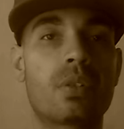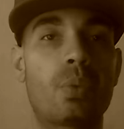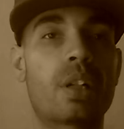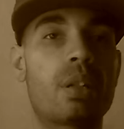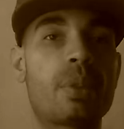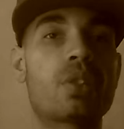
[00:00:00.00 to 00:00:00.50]

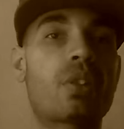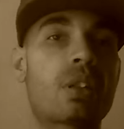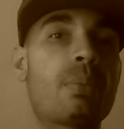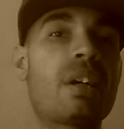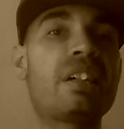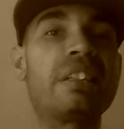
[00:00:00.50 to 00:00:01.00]
We're going to be talking
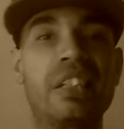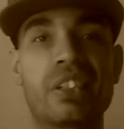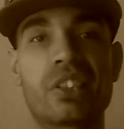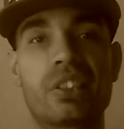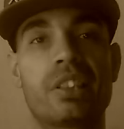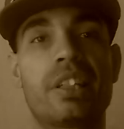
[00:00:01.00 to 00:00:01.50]
about
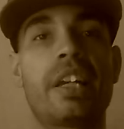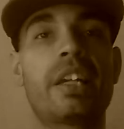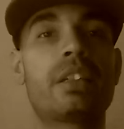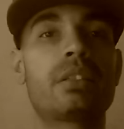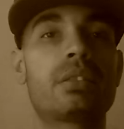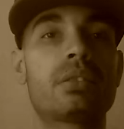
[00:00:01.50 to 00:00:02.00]
addiction
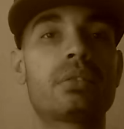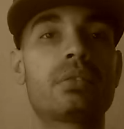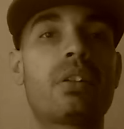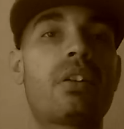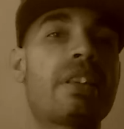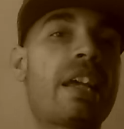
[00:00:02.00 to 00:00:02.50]
today.
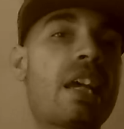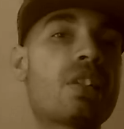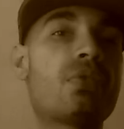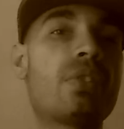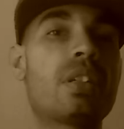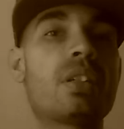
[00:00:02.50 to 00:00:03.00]
Our
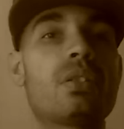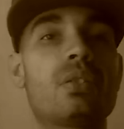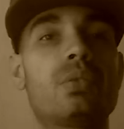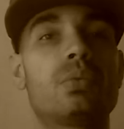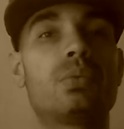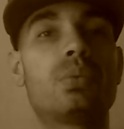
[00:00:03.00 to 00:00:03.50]
last
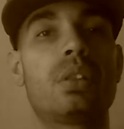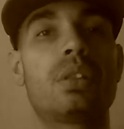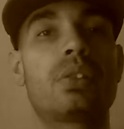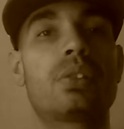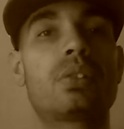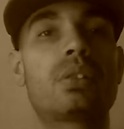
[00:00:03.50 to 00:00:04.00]
video
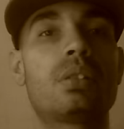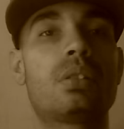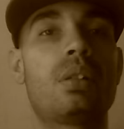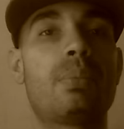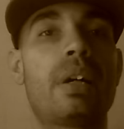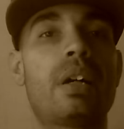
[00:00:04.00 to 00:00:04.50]
was
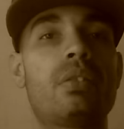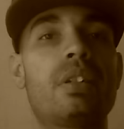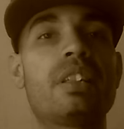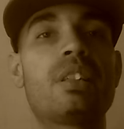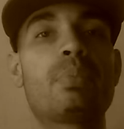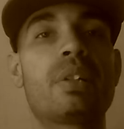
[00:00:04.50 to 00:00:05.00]
about
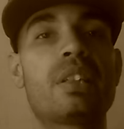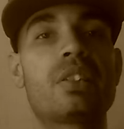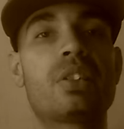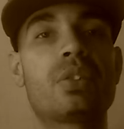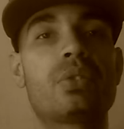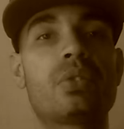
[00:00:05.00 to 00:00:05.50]
independent
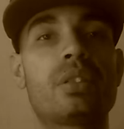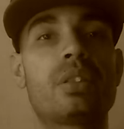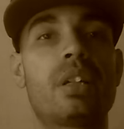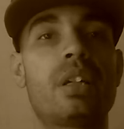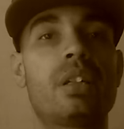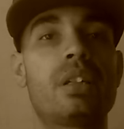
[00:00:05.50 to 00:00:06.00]

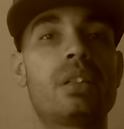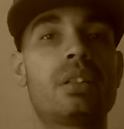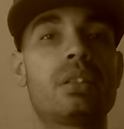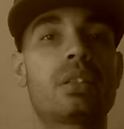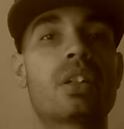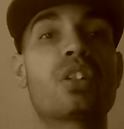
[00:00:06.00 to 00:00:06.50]
children and
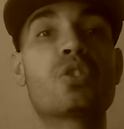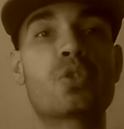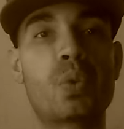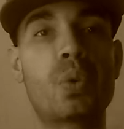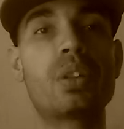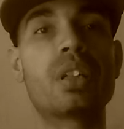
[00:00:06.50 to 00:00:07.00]

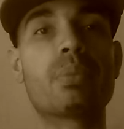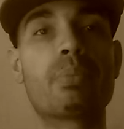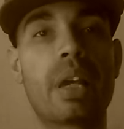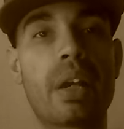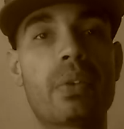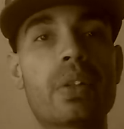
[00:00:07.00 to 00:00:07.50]
controlling
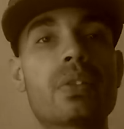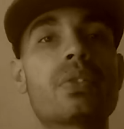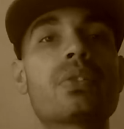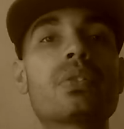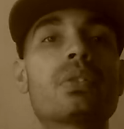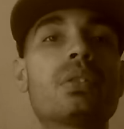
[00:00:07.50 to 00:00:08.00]
parents.
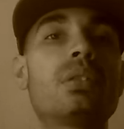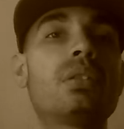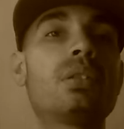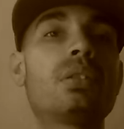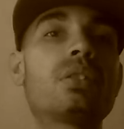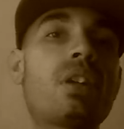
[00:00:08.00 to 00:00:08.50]

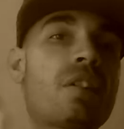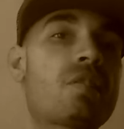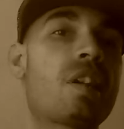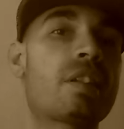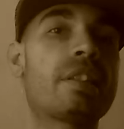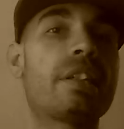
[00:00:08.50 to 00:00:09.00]
Y'all
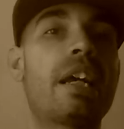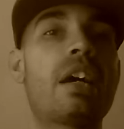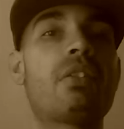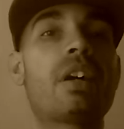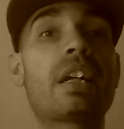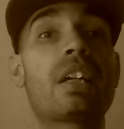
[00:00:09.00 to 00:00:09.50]
check that
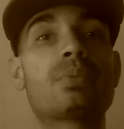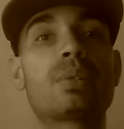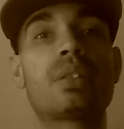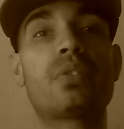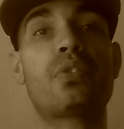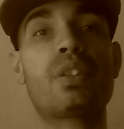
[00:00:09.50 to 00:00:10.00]
out. I got some
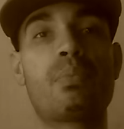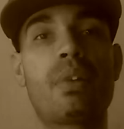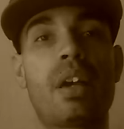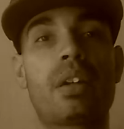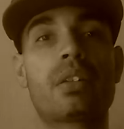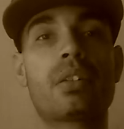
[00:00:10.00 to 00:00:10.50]
good
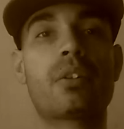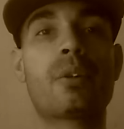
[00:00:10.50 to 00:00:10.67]
feedback.